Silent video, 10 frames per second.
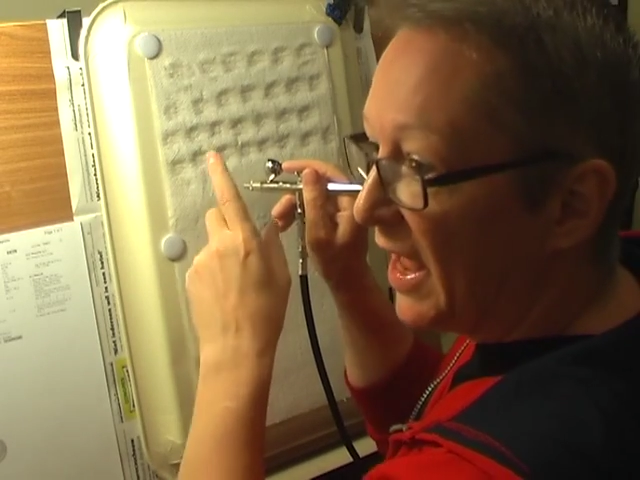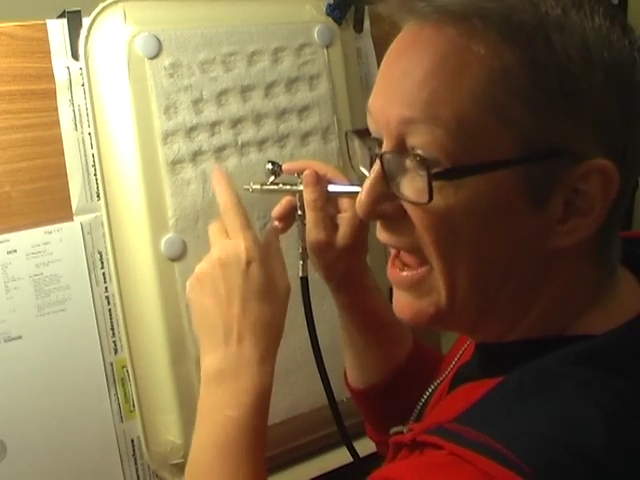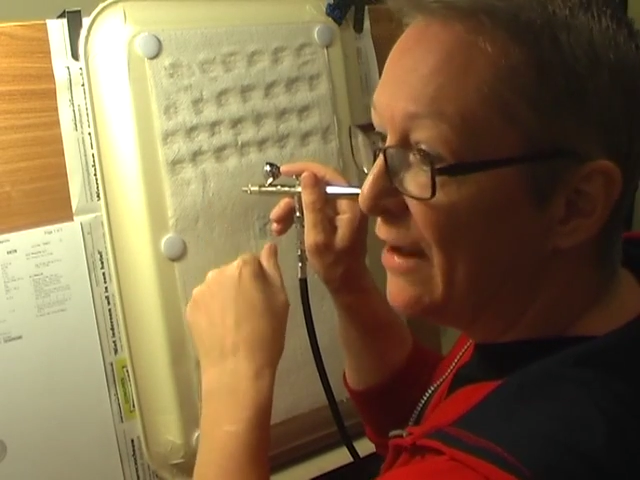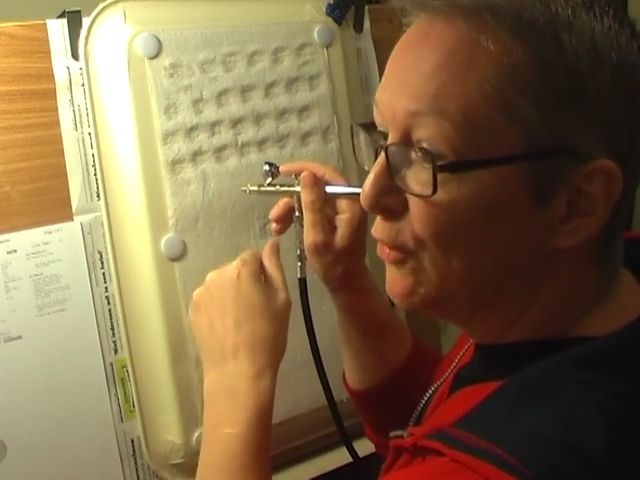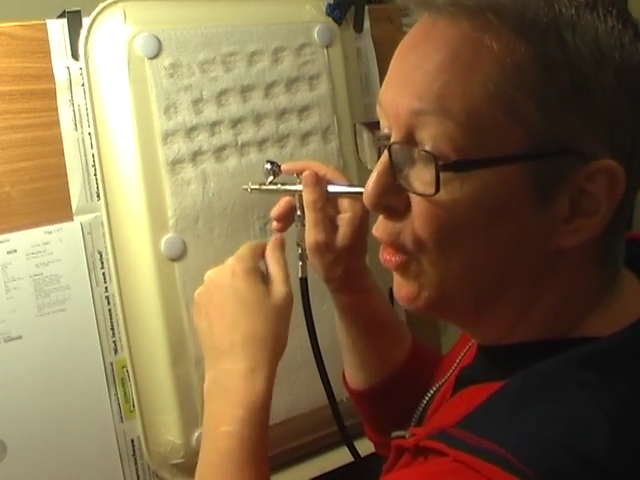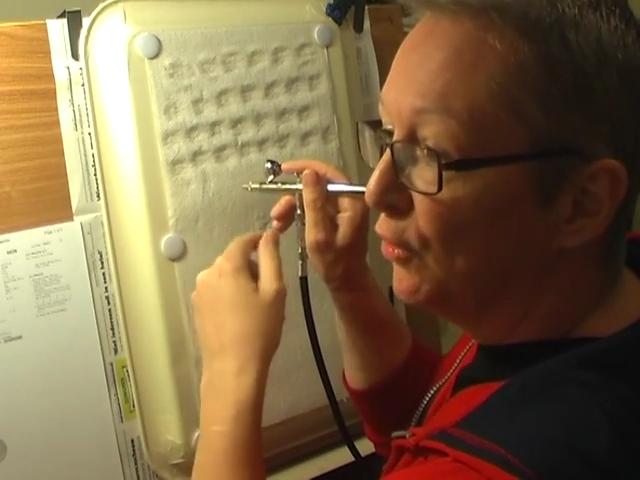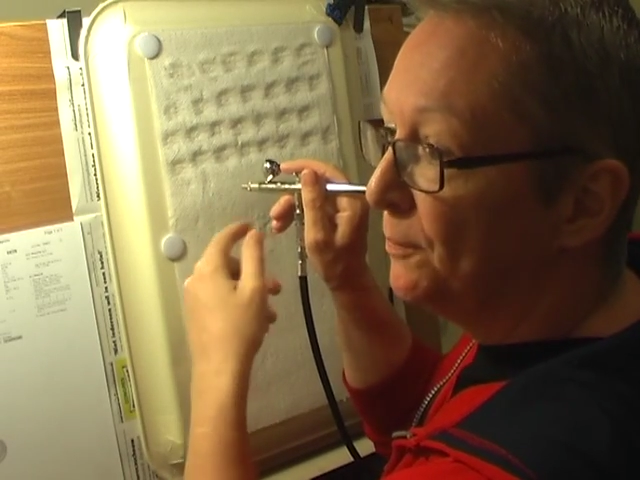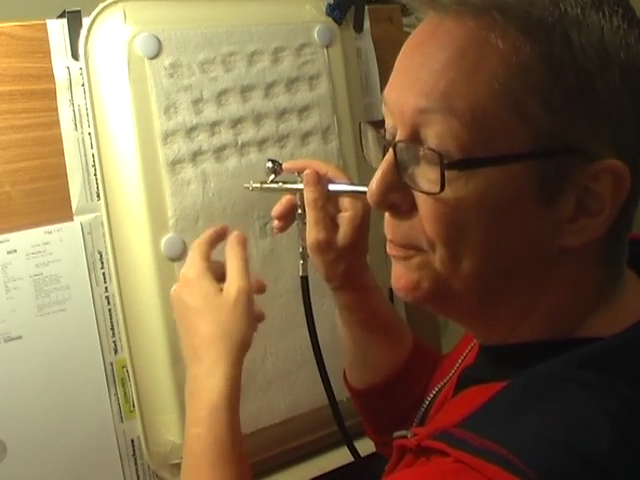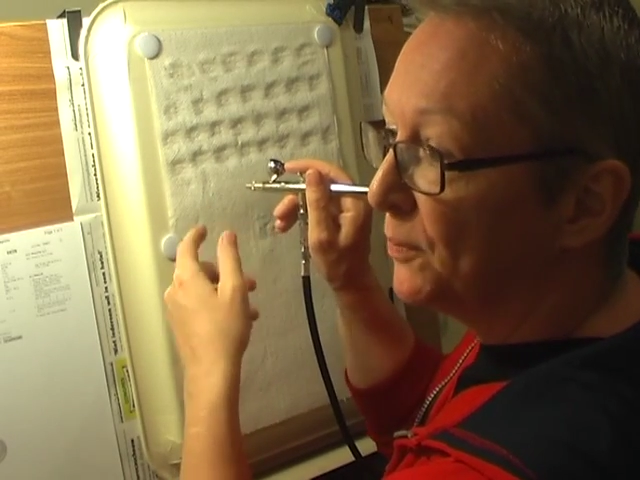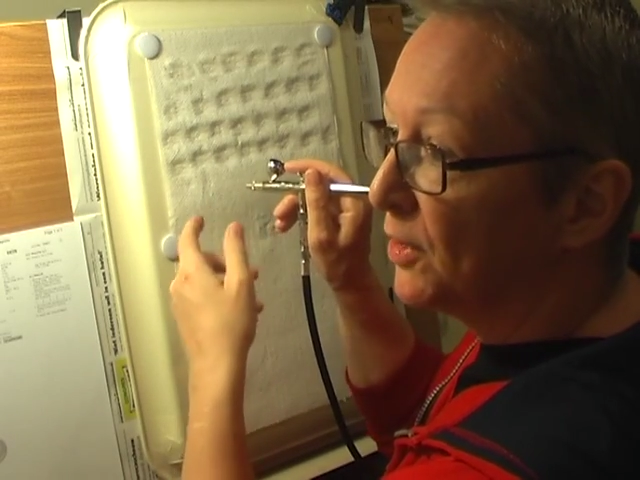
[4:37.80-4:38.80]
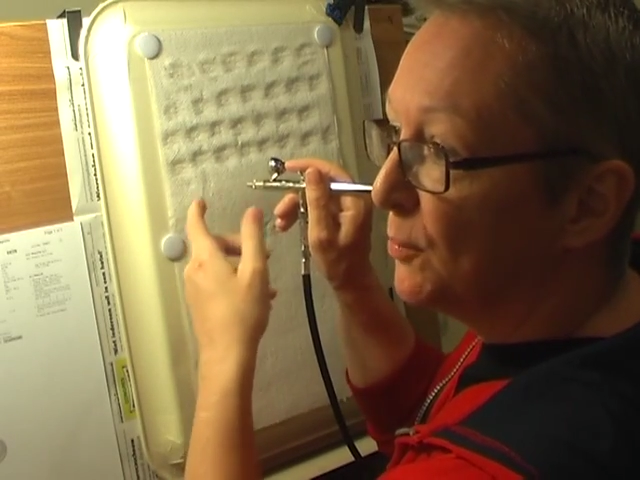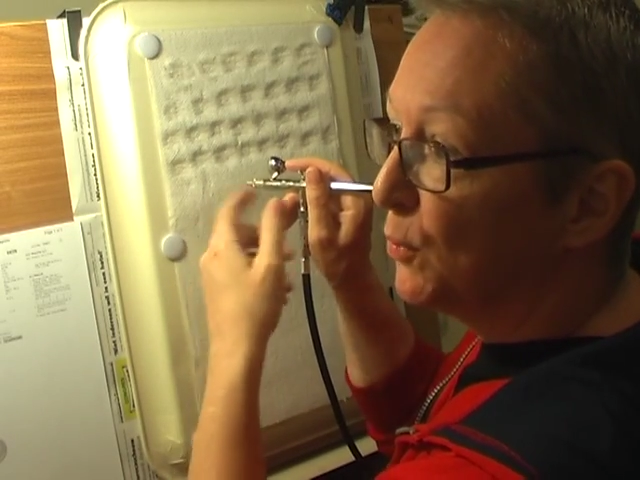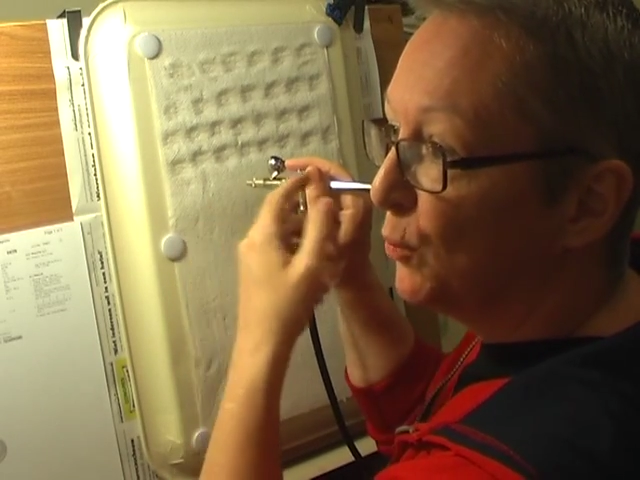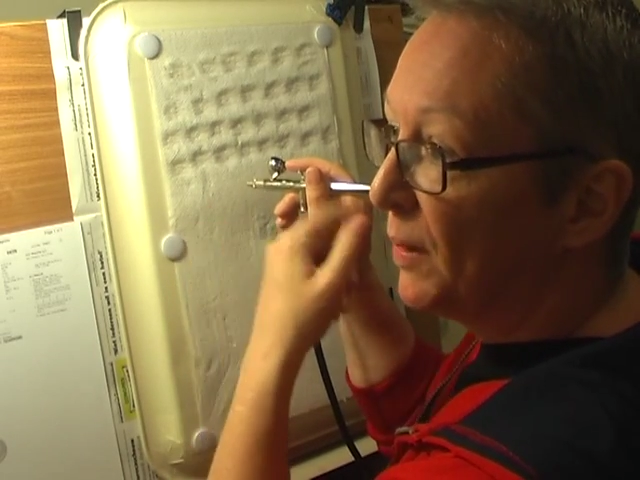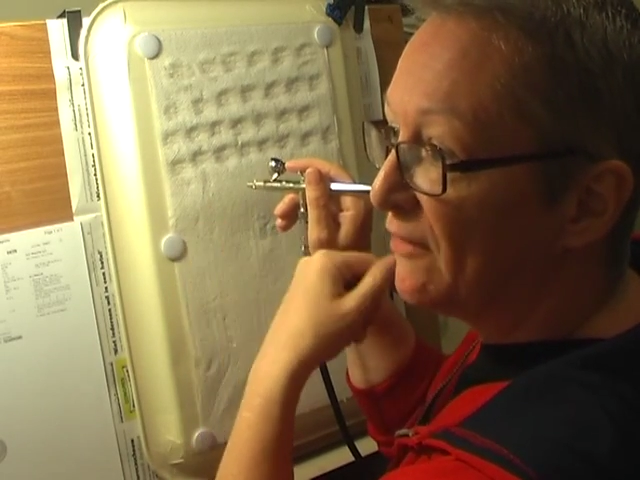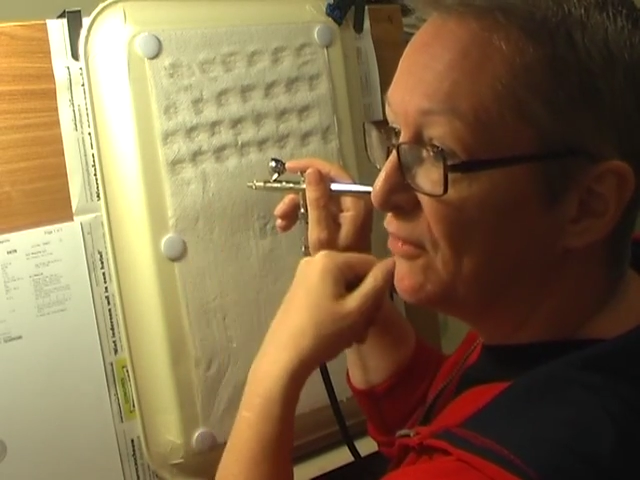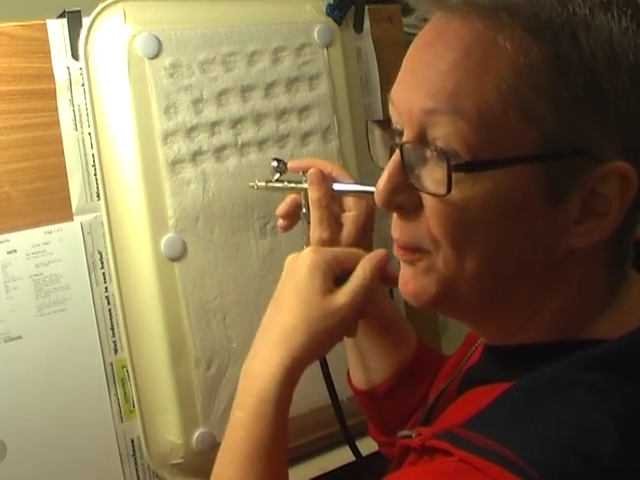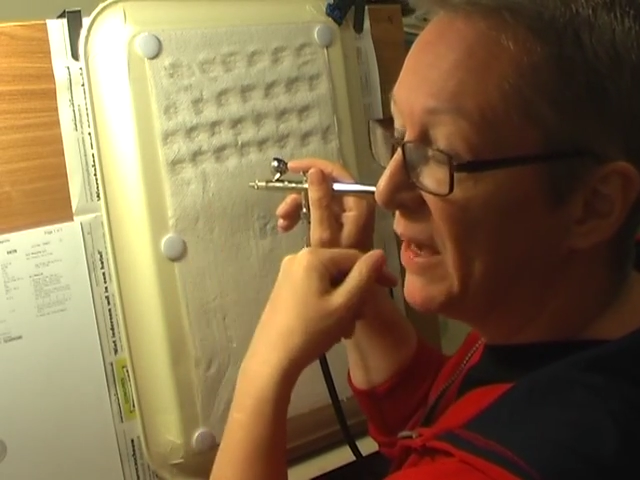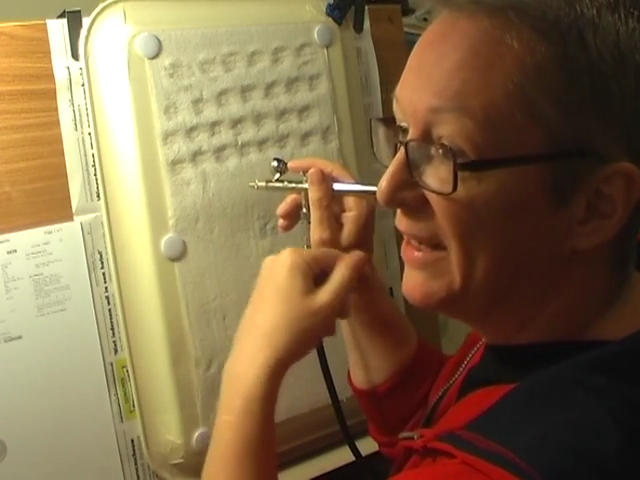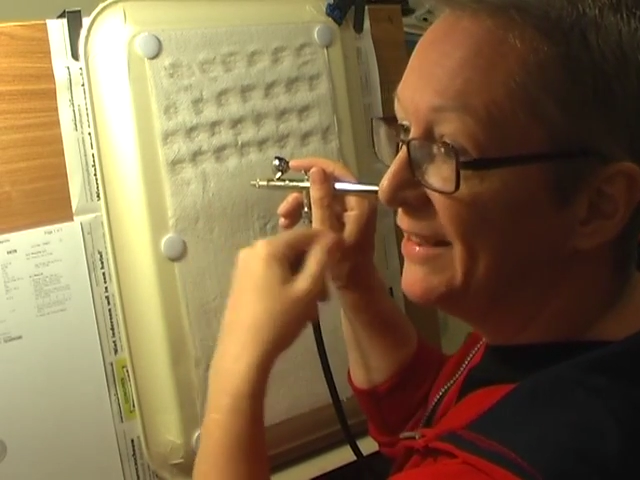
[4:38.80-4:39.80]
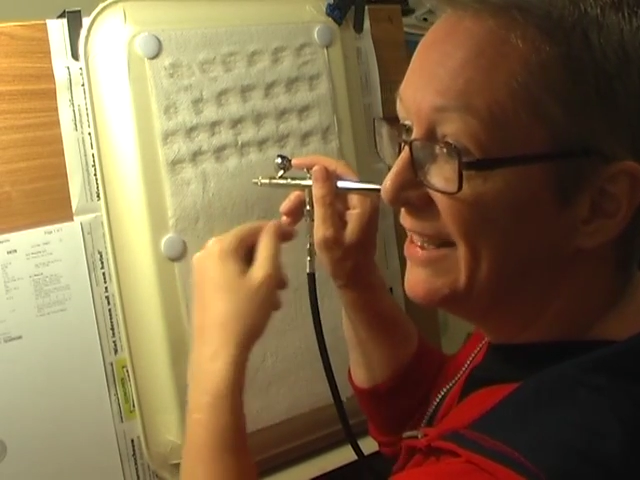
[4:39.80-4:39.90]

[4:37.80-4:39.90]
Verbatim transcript: air on, pull back for paint,